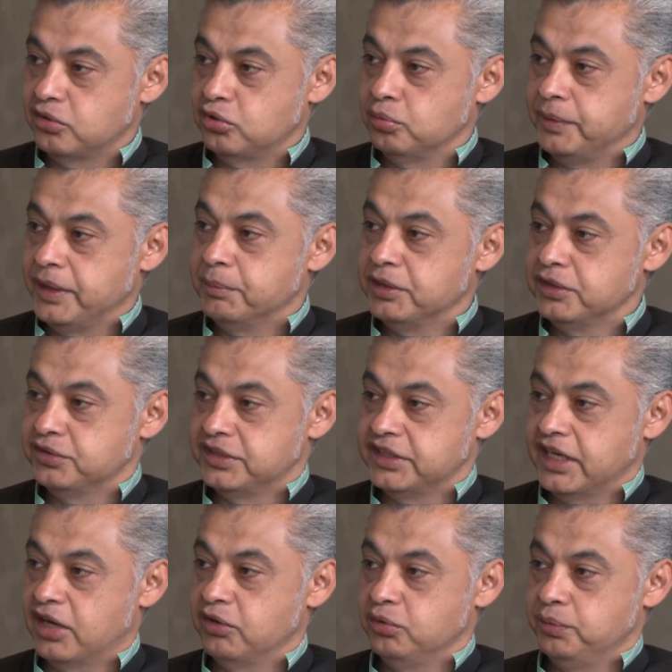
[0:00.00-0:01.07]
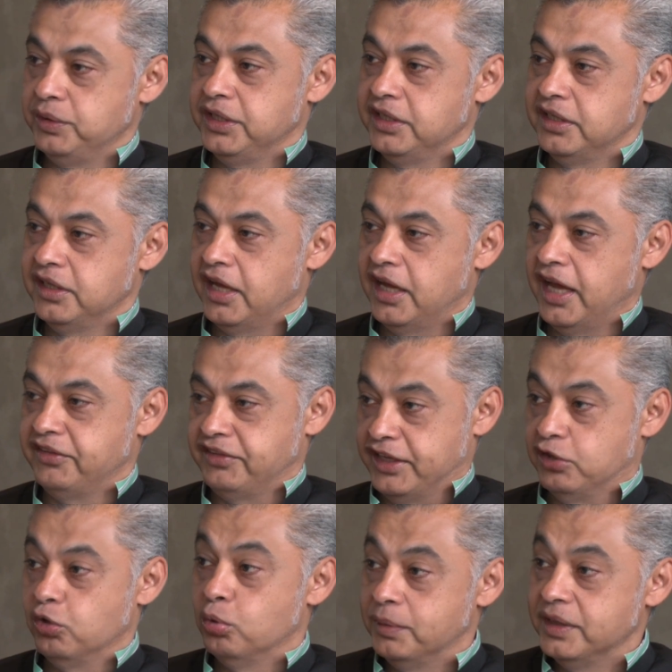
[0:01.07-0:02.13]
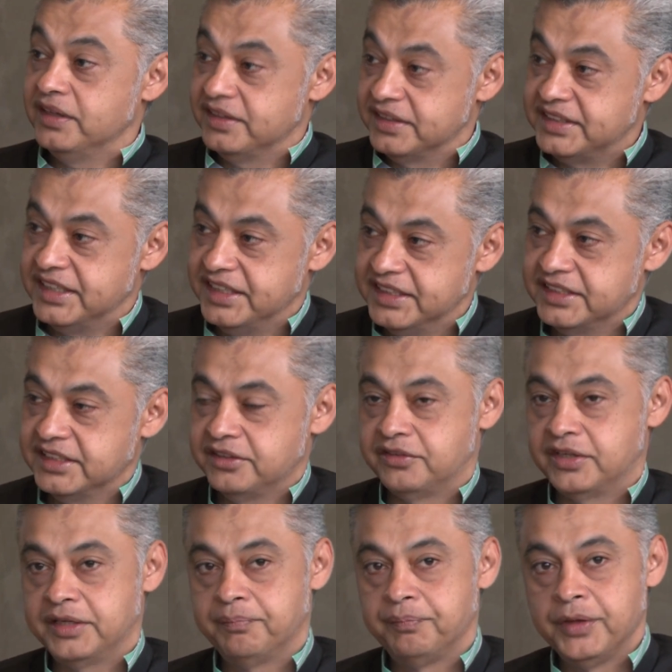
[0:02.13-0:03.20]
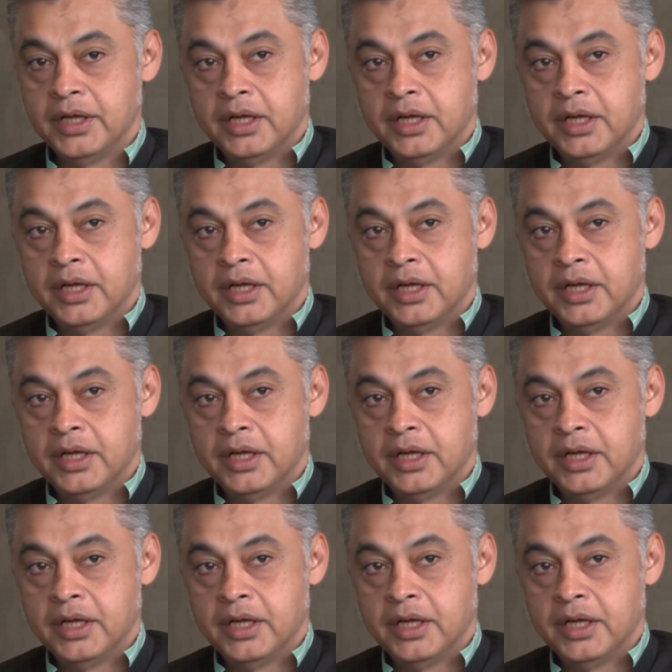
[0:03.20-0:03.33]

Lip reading: to be able to say how do we, as a global citizen, right?